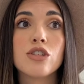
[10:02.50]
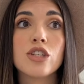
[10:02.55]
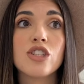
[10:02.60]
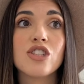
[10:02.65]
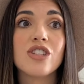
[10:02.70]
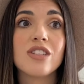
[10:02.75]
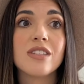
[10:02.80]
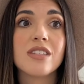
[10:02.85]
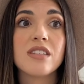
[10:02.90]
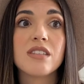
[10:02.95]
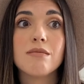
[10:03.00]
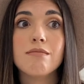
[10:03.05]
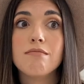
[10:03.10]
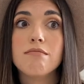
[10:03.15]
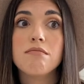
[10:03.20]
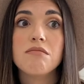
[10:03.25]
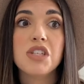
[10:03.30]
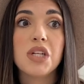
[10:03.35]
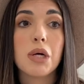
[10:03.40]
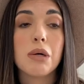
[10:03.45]
just,
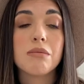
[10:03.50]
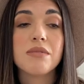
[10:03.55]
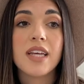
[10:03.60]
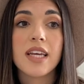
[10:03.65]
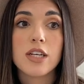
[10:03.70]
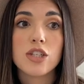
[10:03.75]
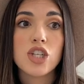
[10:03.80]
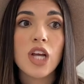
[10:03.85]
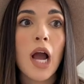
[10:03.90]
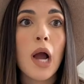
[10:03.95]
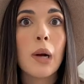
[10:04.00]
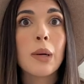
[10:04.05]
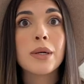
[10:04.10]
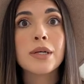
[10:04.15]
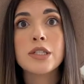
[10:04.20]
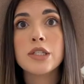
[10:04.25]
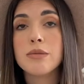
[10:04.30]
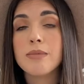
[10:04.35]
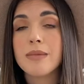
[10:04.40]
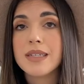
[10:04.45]
you know, take shower,
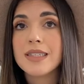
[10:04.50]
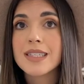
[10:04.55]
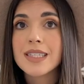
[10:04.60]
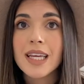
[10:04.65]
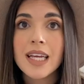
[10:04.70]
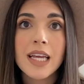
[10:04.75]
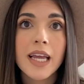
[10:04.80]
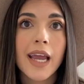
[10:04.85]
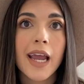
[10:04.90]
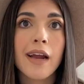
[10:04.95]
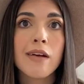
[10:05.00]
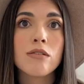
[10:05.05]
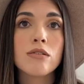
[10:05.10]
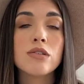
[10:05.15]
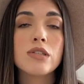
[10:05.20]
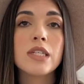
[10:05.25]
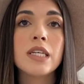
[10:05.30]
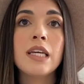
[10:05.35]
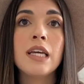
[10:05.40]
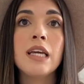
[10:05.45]
do my skincare
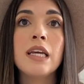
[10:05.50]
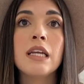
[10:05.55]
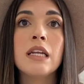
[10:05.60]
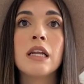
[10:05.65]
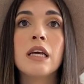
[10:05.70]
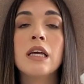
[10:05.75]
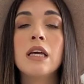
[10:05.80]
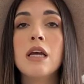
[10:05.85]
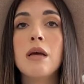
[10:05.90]
routine,